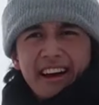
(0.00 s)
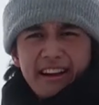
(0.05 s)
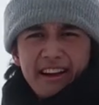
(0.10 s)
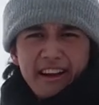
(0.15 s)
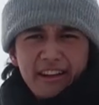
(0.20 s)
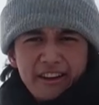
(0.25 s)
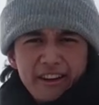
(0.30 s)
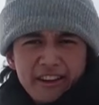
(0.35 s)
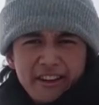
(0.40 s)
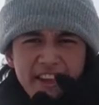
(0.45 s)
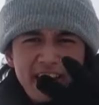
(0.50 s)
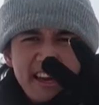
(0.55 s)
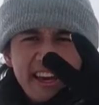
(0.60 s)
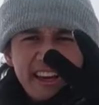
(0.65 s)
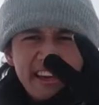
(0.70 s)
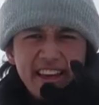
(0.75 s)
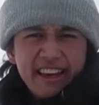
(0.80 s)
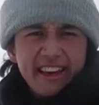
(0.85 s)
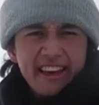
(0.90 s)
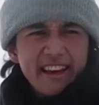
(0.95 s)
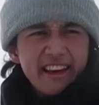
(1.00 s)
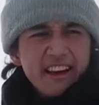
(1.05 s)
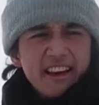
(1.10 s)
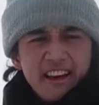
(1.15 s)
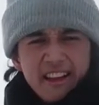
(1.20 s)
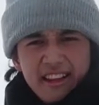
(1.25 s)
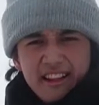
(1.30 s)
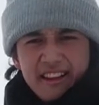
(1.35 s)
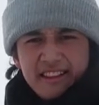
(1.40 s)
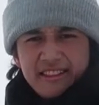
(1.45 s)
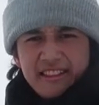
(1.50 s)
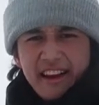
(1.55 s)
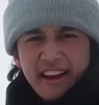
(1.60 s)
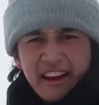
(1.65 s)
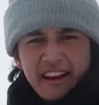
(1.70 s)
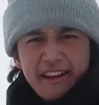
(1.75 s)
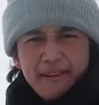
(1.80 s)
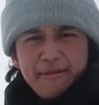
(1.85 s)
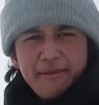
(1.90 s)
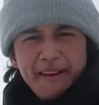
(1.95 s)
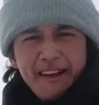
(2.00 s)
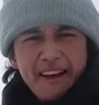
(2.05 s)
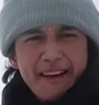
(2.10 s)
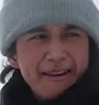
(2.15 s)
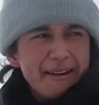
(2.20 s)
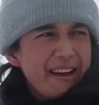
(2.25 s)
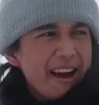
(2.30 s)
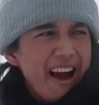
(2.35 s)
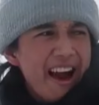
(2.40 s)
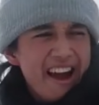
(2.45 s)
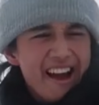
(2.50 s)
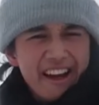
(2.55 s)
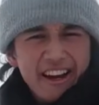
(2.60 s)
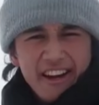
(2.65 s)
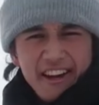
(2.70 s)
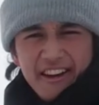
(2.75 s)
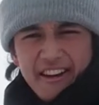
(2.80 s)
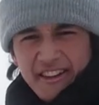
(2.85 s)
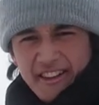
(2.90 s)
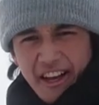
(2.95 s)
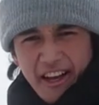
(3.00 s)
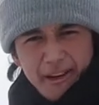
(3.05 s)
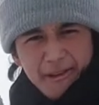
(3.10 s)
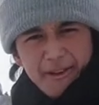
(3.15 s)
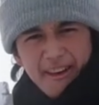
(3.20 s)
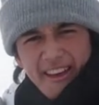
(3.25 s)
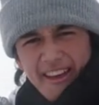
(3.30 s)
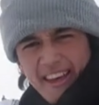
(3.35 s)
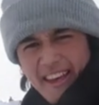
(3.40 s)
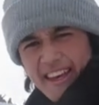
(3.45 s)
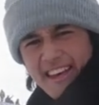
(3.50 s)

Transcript: Another day. Let's take a bit of time. Shall we?